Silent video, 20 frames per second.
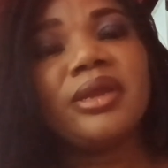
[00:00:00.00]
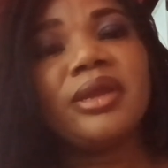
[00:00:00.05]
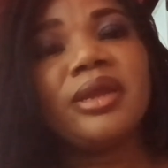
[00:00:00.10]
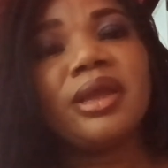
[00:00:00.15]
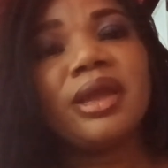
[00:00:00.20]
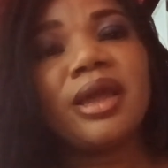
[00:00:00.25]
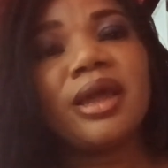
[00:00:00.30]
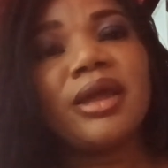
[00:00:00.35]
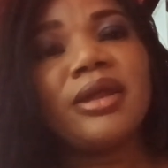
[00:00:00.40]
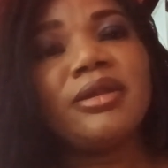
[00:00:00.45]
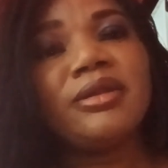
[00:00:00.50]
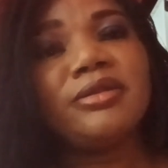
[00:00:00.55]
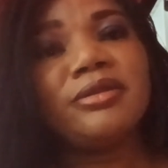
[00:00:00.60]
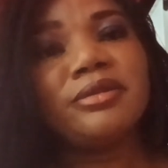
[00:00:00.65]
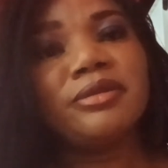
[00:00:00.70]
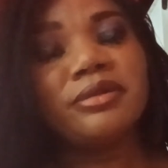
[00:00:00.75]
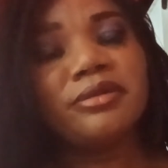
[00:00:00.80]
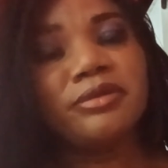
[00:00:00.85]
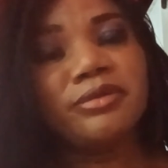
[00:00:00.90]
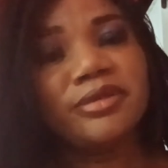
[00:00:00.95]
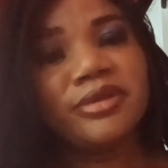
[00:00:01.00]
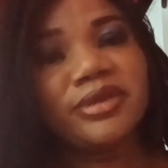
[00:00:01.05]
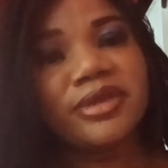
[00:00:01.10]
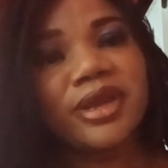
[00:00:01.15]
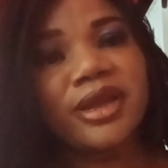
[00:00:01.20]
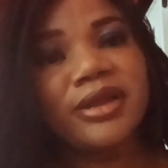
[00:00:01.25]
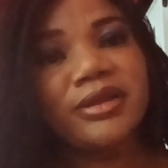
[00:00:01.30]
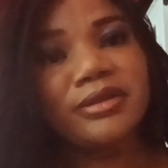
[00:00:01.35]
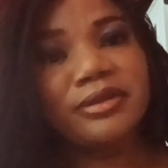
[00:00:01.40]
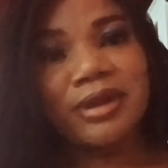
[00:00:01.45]
and you
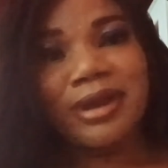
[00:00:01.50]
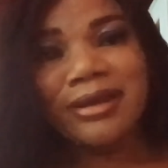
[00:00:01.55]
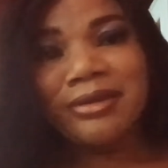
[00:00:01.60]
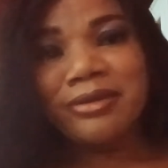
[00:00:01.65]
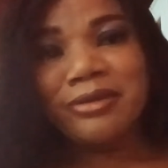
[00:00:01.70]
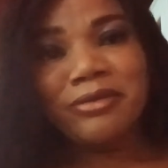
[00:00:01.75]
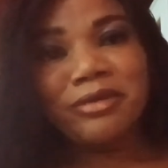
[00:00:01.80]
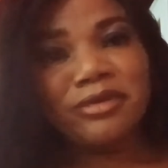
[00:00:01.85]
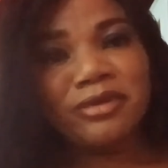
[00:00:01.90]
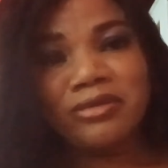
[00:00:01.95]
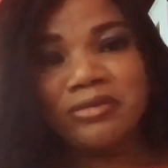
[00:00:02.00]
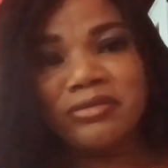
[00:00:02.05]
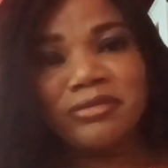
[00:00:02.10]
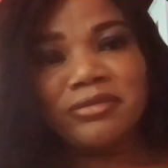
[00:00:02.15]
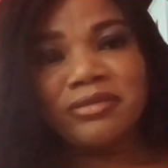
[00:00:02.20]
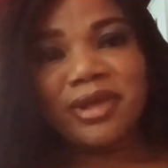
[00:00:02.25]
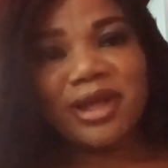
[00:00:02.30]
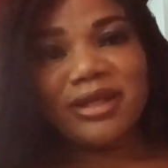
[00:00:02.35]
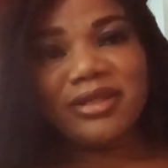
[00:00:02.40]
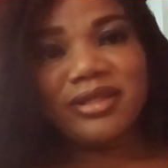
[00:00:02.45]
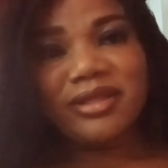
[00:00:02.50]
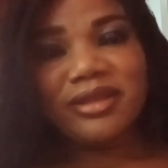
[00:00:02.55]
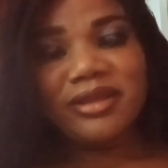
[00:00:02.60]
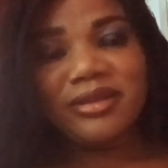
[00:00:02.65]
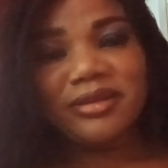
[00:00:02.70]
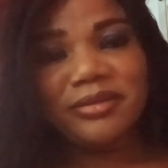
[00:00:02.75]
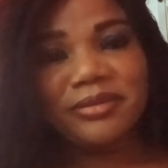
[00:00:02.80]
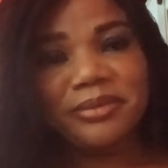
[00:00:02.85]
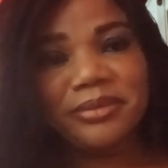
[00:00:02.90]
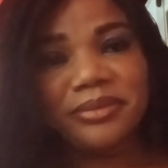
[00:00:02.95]
said you are not going to do that thing,
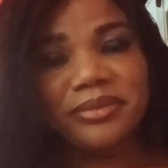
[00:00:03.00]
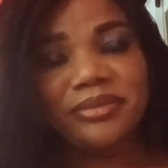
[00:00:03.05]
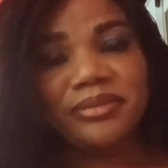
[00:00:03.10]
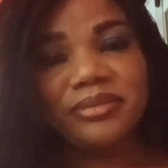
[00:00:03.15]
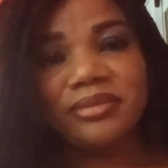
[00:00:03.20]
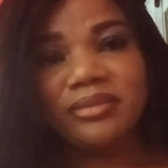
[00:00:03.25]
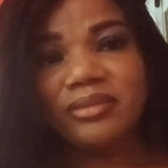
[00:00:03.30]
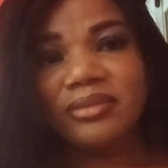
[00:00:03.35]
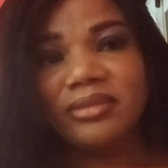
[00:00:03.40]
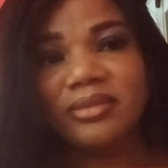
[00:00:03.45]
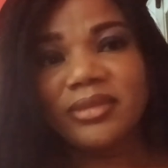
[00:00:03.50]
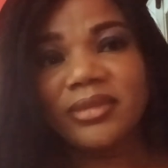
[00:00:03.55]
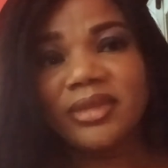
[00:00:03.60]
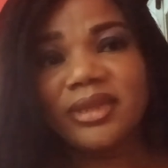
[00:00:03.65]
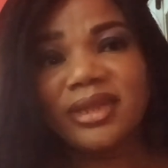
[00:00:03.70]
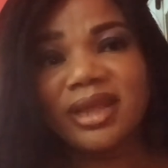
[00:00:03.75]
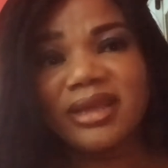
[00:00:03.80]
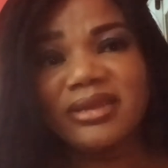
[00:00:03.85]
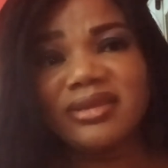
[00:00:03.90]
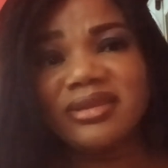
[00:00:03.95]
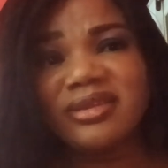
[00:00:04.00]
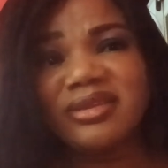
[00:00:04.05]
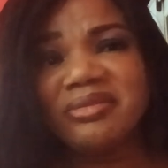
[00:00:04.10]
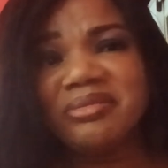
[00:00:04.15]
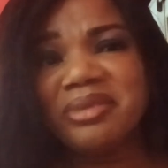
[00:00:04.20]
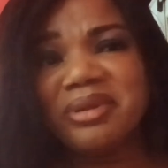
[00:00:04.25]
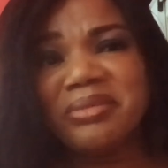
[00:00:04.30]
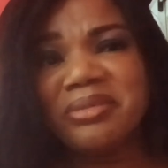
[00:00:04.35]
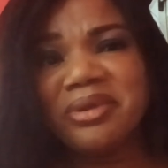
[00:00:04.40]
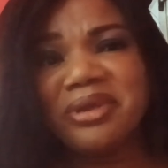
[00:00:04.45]
the narcissist
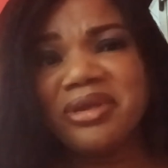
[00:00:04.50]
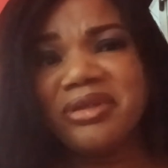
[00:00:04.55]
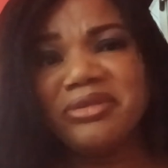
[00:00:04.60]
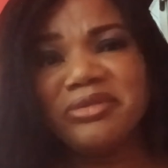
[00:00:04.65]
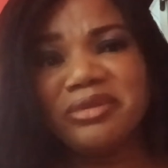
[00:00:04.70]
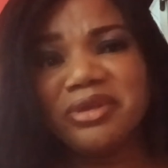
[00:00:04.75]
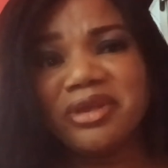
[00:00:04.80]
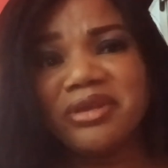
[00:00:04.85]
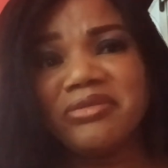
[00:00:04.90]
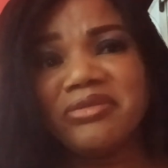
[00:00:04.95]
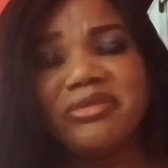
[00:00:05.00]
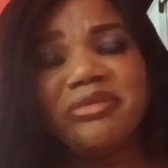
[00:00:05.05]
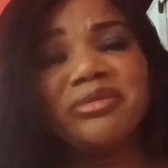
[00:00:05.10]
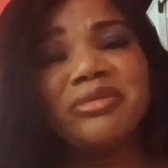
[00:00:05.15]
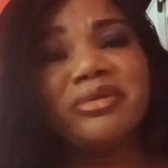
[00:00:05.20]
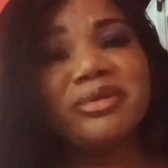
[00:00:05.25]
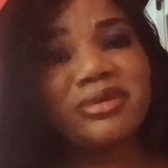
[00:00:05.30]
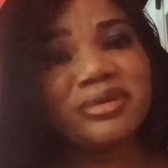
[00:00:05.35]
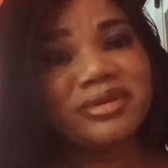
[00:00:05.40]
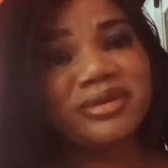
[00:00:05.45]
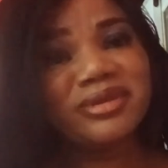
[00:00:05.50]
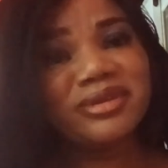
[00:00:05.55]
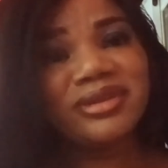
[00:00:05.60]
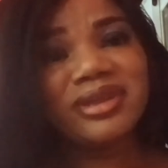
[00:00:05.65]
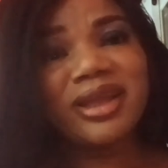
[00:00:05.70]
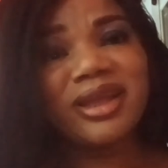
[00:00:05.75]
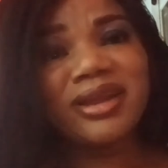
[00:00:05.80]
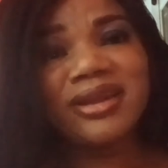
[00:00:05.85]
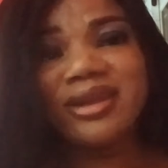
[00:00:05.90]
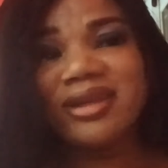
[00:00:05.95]
may begin to give you
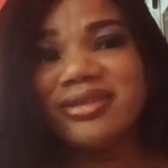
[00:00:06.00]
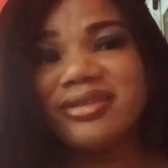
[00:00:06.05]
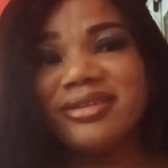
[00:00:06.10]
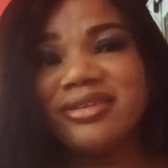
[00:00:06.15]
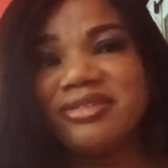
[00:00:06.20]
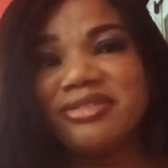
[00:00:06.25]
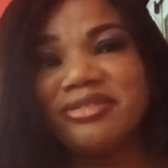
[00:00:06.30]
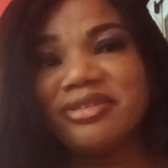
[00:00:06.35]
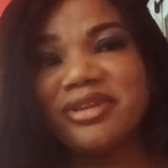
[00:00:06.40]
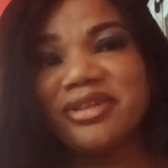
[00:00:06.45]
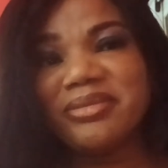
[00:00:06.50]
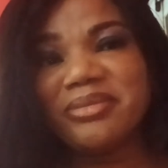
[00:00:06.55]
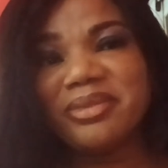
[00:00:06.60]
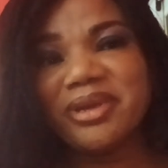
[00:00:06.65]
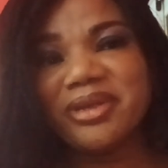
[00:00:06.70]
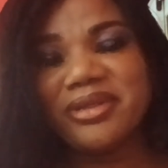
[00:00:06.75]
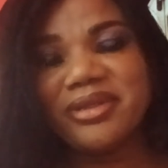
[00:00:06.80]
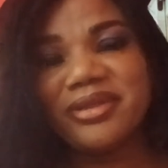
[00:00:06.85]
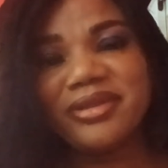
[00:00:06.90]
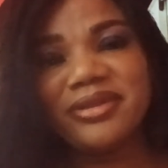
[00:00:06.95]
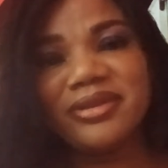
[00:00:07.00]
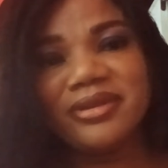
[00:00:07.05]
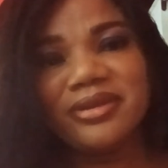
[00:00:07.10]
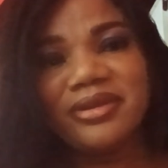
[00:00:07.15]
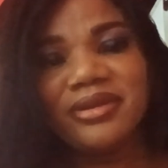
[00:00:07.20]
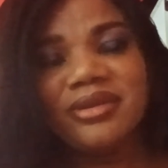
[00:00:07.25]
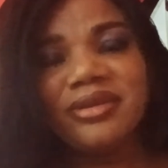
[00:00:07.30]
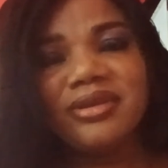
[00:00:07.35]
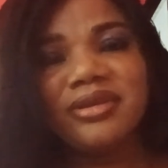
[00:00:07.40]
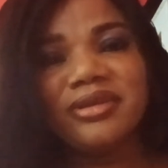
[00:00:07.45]
silent treatment
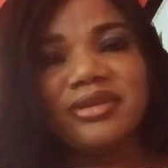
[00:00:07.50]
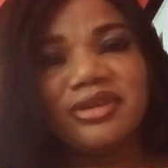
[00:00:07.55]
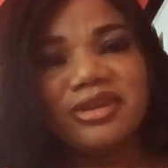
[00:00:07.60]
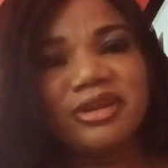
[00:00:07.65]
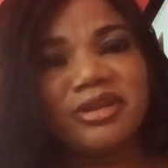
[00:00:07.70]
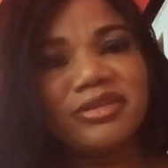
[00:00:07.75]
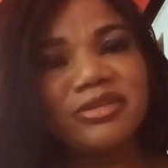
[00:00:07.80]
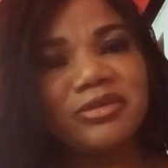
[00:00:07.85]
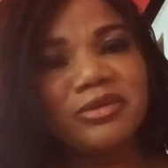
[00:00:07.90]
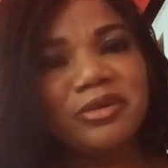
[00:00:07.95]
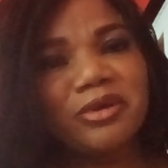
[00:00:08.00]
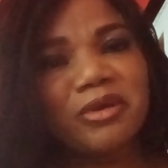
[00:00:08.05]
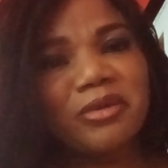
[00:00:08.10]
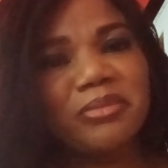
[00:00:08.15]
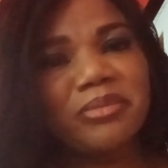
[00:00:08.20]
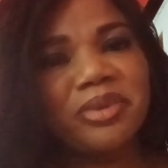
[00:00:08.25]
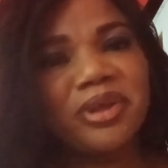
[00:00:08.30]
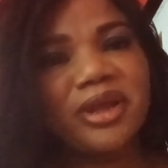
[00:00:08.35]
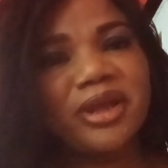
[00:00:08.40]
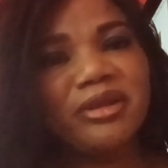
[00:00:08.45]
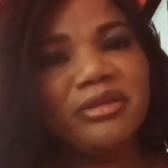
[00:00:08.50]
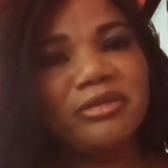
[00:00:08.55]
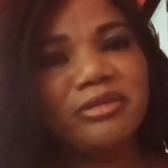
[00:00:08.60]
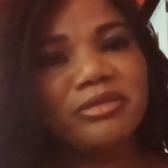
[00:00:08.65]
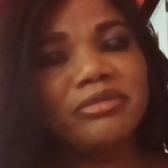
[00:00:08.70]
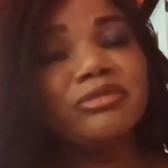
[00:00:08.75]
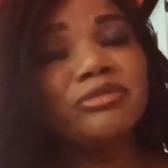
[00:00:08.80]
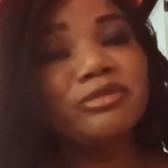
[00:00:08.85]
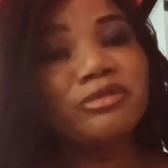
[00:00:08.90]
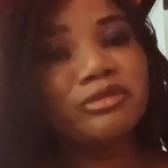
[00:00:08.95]
just to compel you
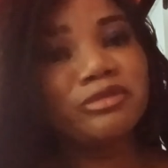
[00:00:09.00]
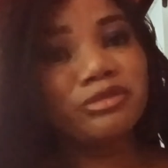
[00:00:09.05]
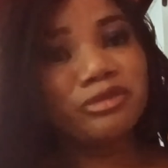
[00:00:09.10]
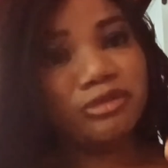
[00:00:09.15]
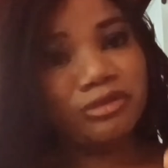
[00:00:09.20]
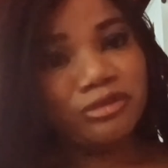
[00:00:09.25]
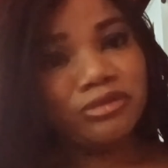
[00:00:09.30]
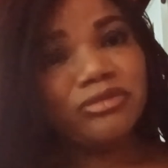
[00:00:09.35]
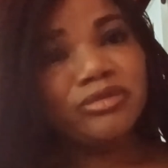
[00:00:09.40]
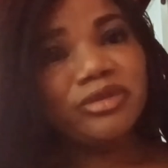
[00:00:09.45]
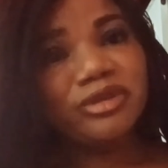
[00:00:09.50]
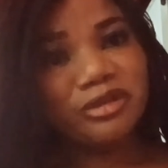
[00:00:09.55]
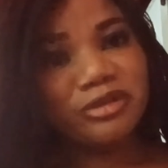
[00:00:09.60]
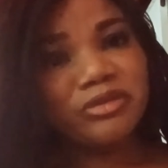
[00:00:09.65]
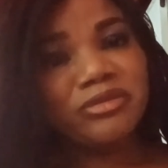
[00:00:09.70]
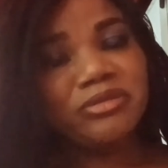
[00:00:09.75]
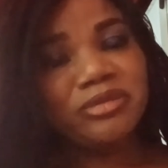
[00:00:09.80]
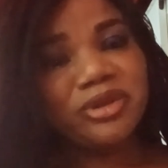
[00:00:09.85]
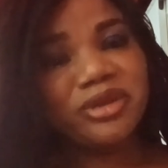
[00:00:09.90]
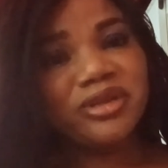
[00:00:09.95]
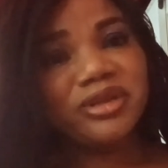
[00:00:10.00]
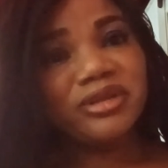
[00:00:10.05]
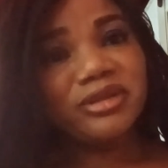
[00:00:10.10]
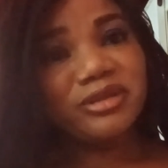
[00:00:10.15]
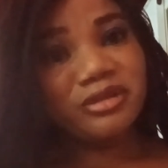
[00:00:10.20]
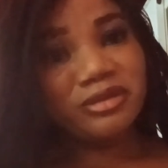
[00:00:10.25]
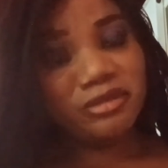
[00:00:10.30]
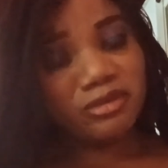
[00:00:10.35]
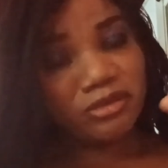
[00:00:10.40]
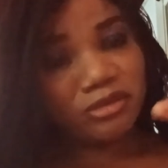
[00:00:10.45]
to do his own bidding,
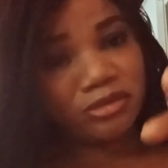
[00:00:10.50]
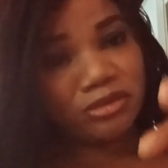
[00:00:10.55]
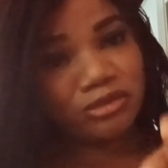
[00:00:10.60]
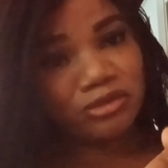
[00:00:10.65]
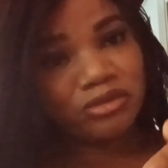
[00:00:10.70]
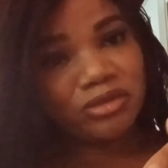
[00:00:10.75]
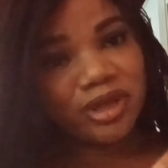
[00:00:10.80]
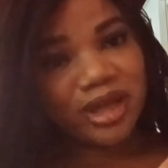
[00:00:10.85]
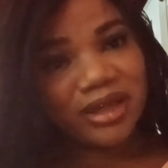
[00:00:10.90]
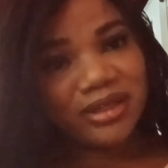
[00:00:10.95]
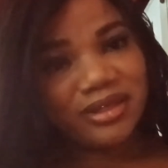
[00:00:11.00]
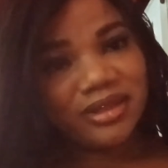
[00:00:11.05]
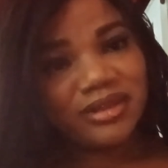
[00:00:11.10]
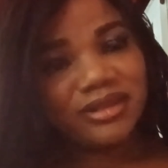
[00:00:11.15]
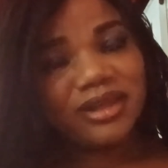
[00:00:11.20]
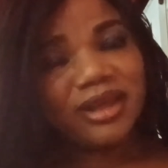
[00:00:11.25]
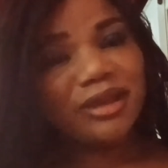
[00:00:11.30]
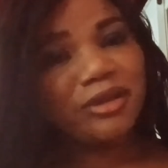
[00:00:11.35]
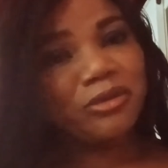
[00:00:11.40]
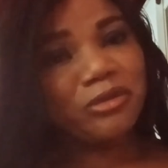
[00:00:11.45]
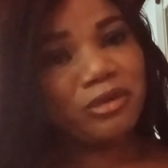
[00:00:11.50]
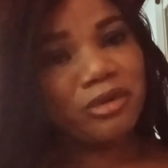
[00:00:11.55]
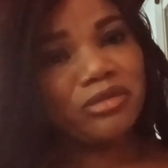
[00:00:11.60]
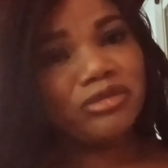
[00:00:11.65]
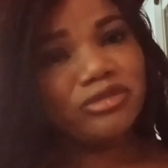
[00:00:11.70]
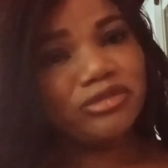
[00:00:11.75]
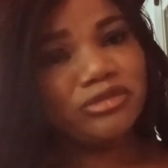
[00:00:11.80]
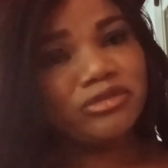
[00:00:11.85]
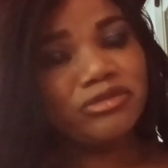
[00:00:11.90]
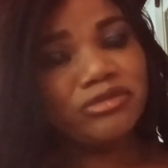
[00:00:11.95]
to do that thing that he
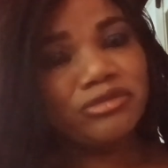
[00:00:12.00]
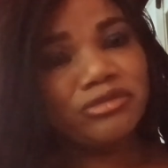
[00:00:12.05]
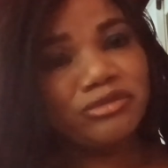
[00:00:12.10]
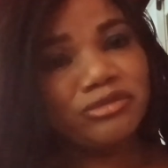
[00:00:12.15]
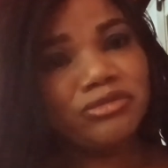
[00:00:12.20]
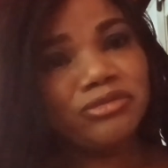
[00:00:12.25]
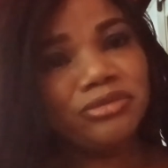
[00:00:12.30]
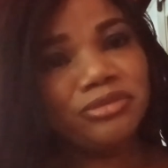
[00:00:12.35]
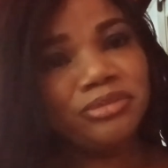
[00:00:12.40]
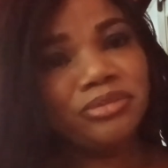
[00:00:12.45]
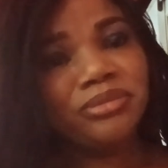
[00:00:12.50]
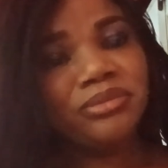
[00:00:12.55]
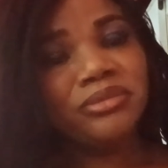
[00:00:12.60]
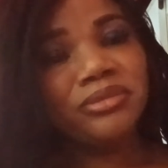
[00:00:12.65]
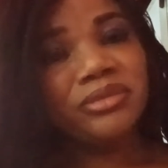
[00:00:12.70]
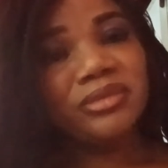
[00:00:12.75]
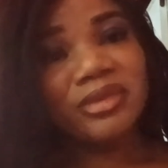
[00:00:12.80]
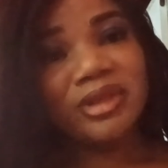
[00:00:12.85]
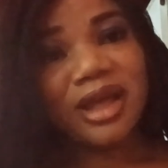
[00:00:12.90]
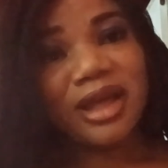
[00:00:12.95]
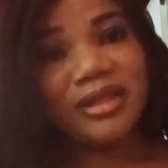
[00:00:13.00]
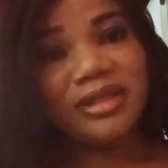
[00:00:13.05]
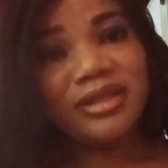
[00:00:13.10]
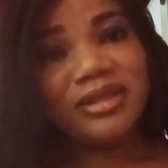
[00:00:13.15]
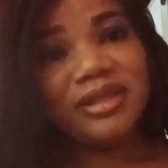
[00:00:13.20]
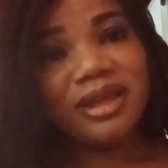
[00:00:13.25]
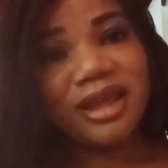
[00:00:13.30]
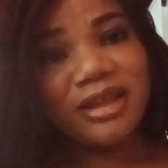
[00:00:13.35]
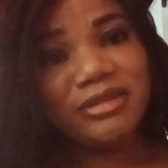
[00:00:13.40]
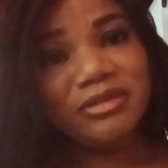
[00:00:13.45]
wants you to do, that thing
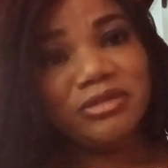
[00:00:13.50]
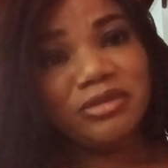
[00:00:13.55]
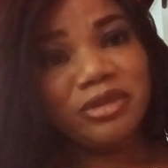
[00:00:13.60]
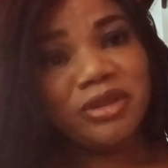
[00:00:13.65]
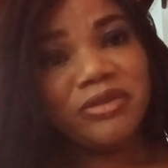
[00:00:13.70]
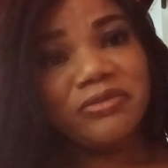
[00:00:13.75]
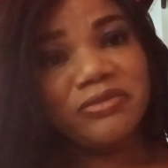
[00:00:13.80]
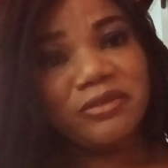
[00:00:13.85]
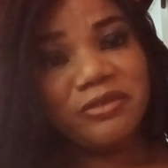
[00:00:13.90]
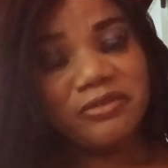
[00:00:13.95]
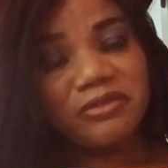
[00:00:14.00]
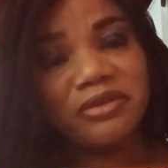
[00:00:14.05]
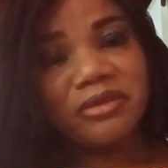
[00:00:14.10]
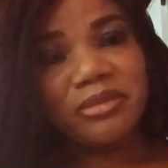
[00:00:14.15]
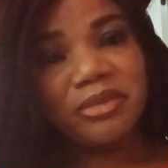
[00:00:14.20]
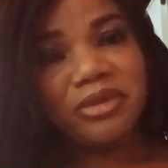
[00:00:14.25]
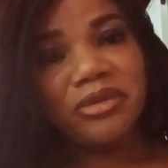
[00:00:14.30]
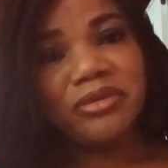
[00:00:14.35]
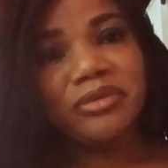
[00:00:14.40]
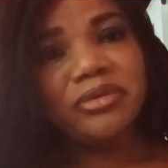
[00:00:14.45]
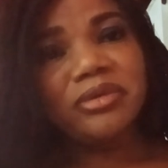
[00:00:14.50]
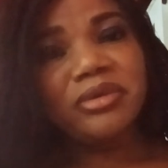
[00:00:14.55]
that he's looking for from you.